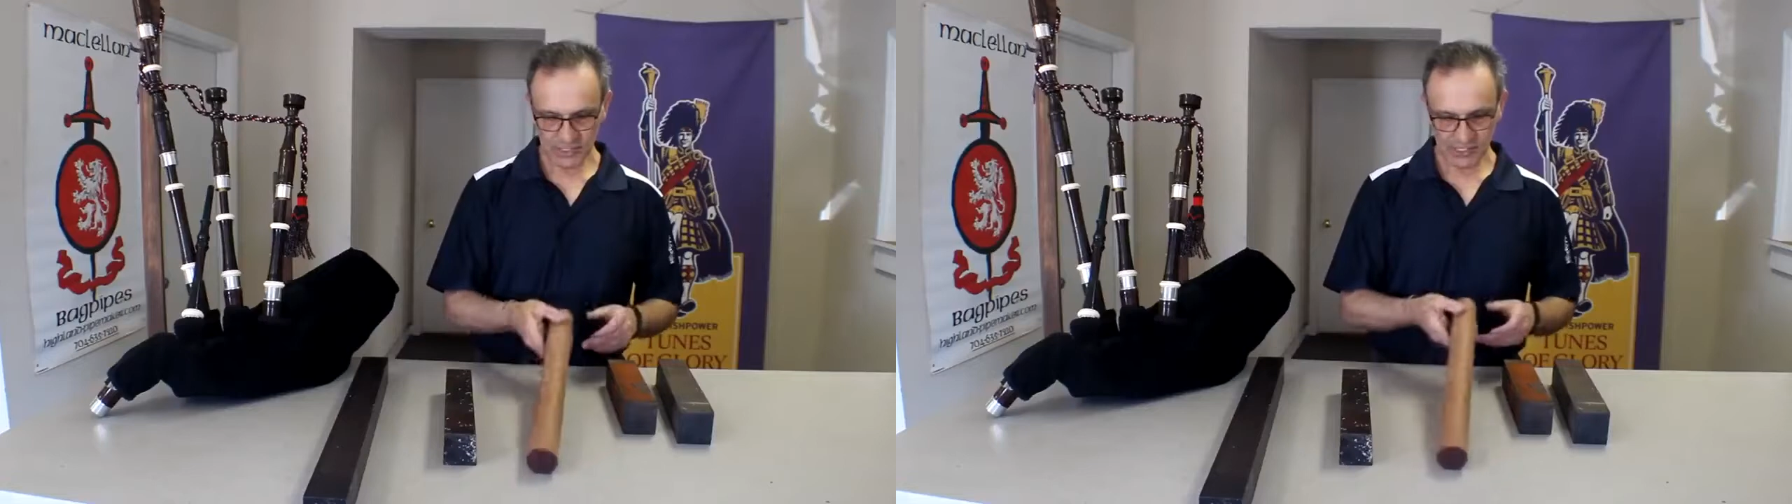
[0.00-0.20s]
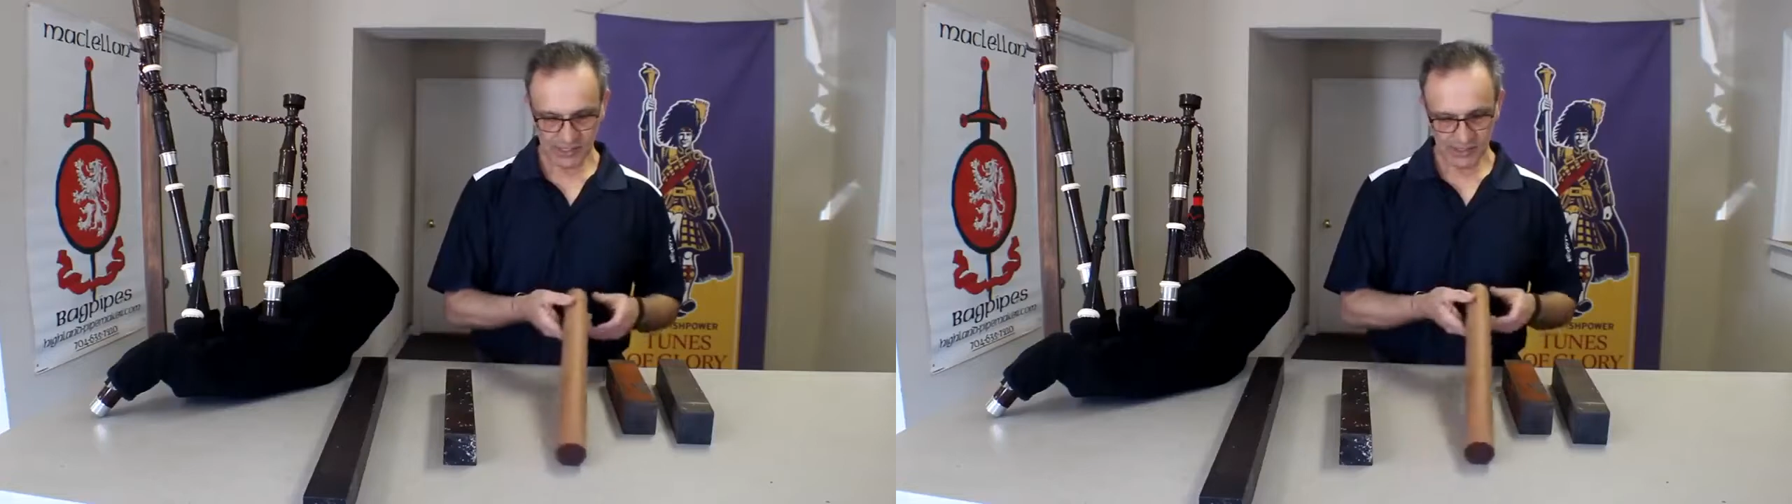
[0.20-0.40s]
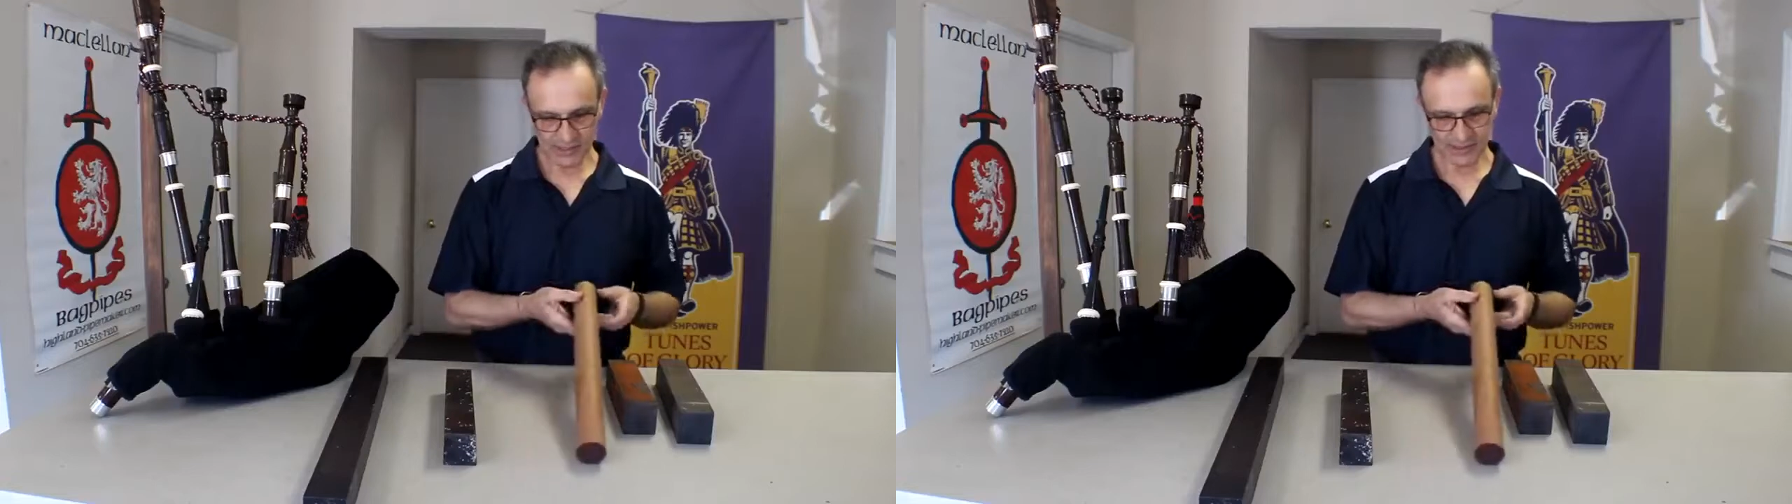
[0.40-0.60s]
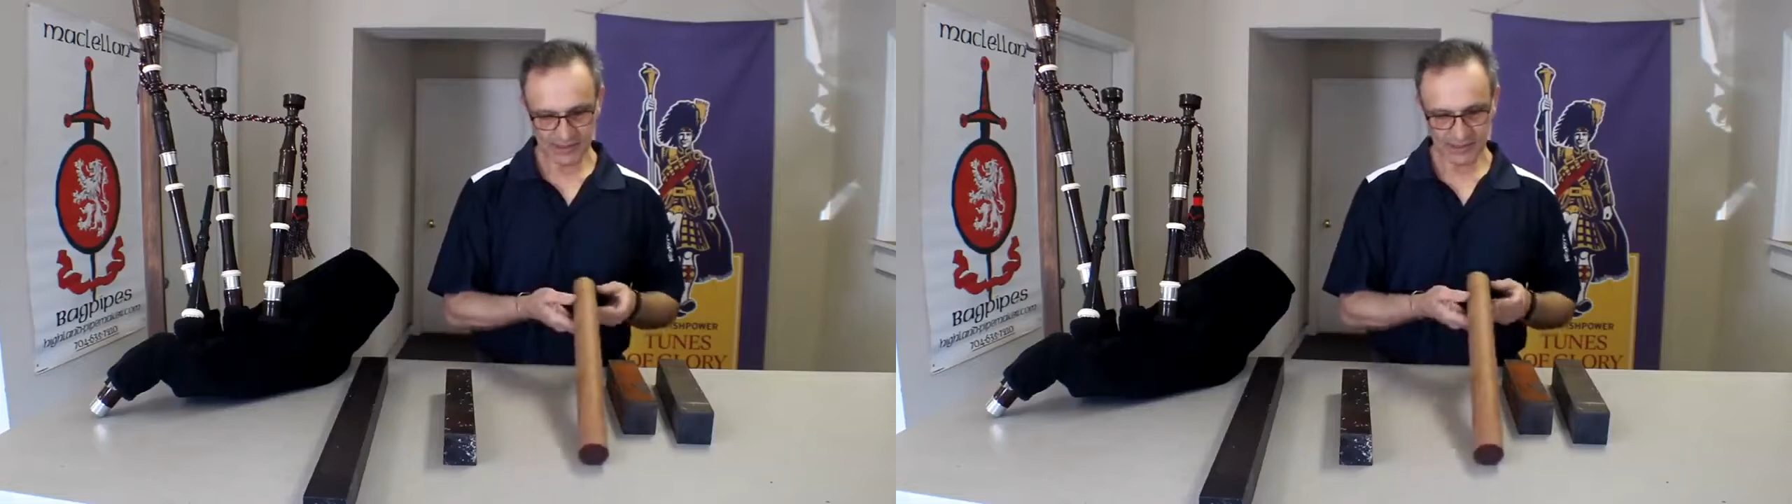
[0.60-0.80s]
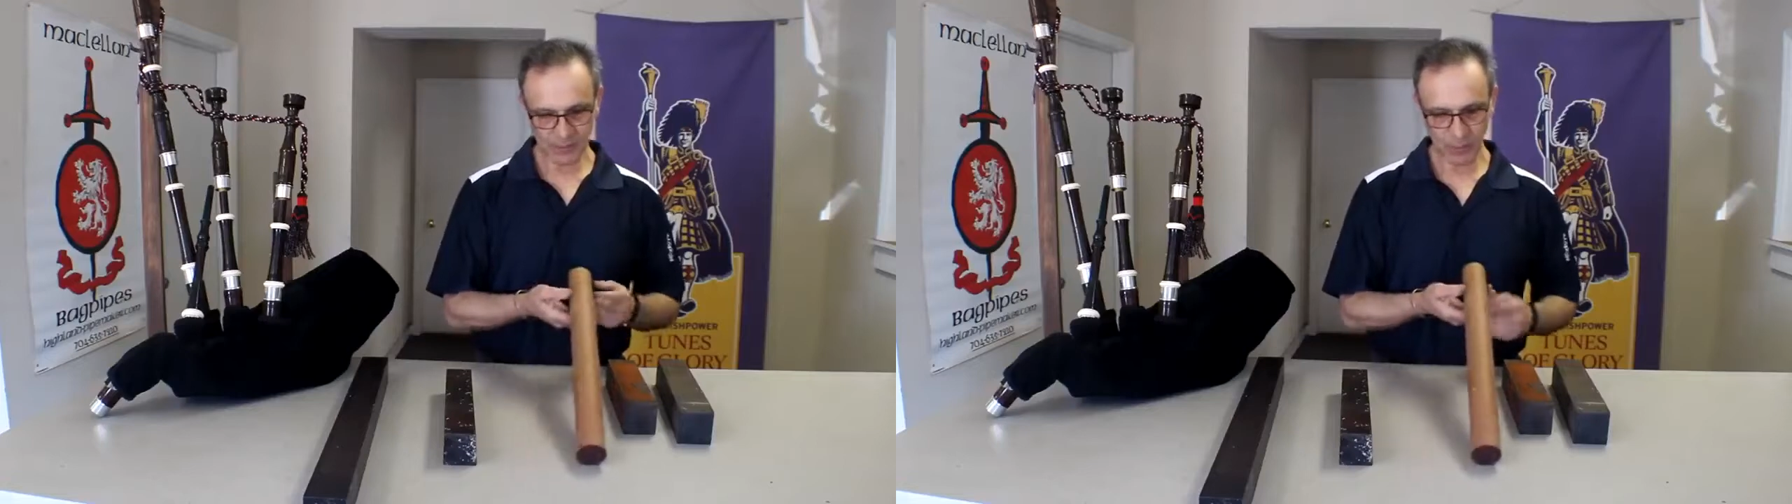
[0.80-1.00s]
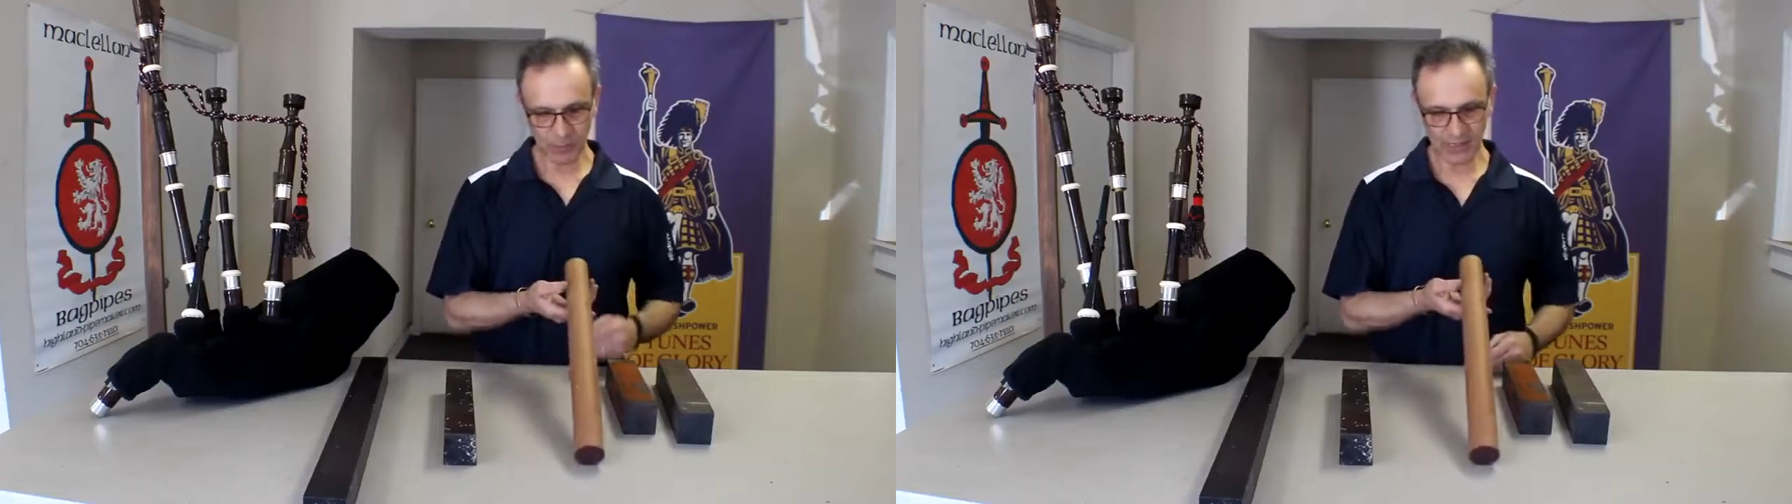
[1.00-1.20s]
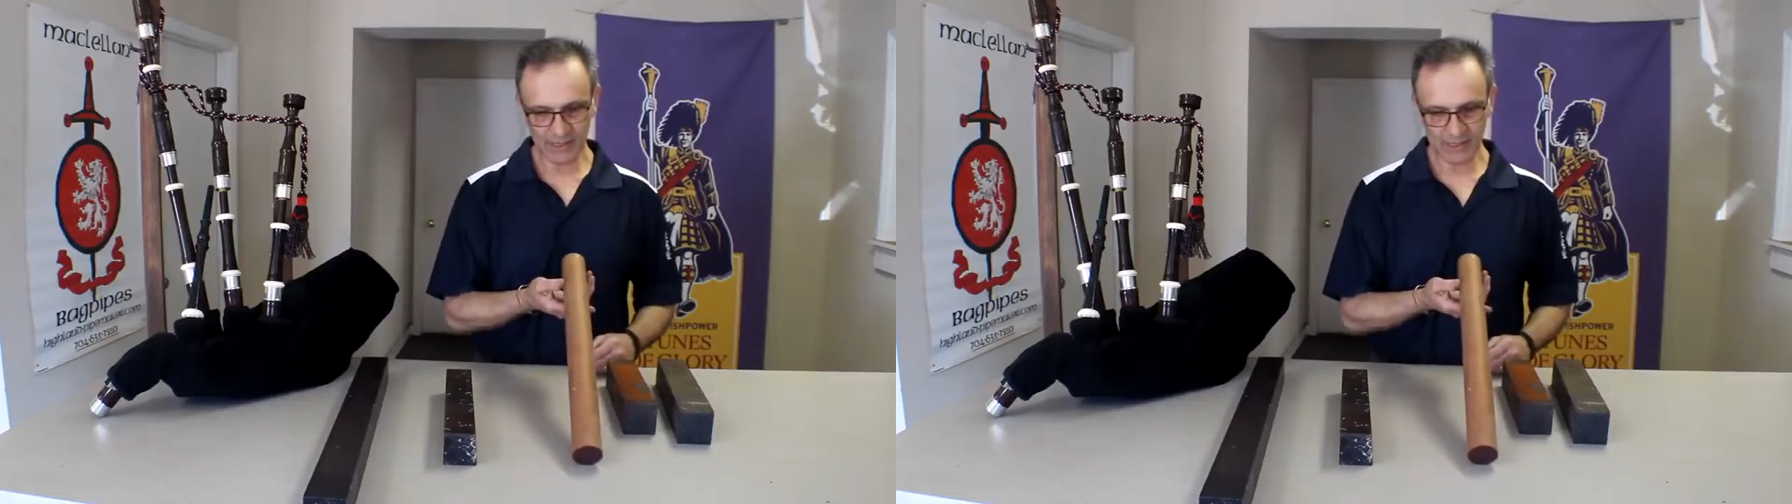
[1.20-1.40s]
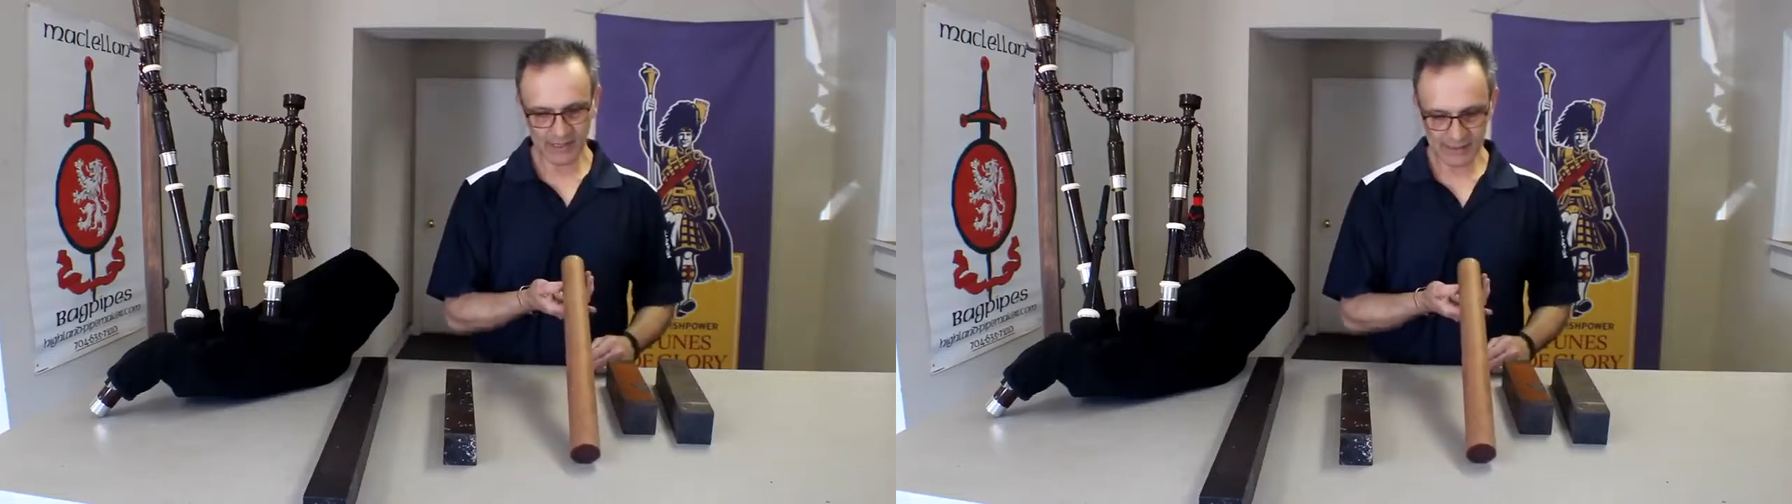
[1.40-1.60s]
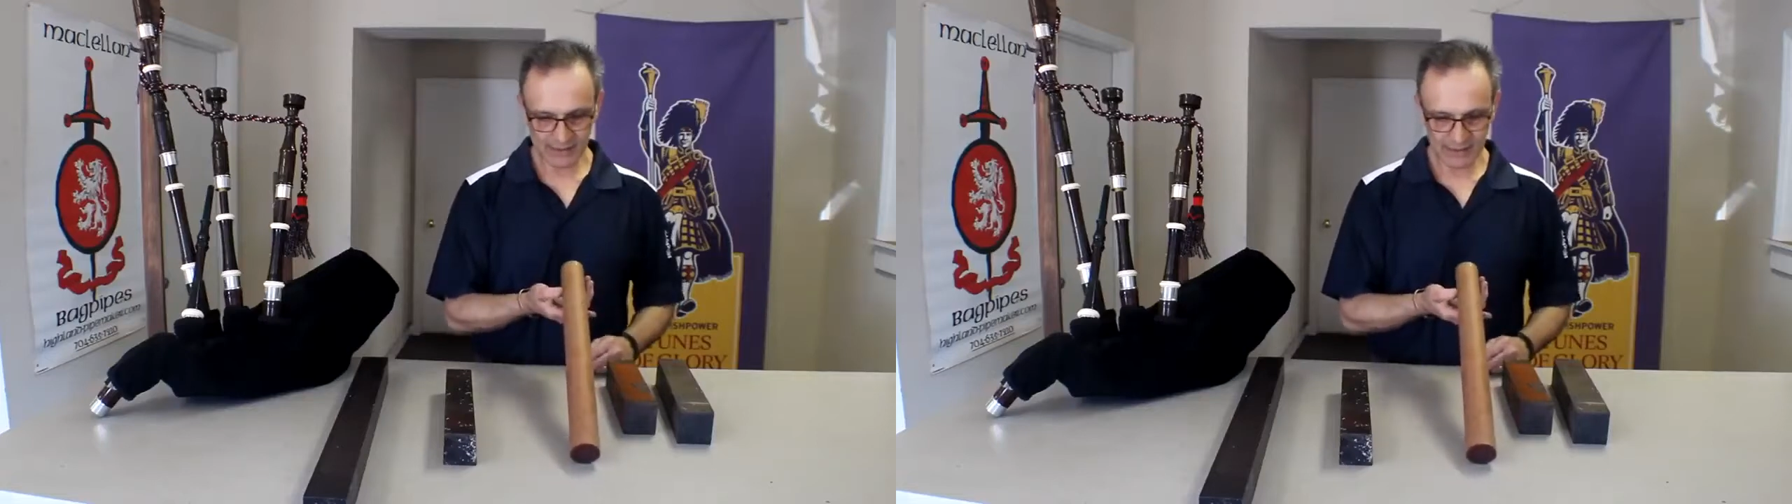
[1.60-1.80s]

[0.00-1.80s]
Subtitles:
here is mopane,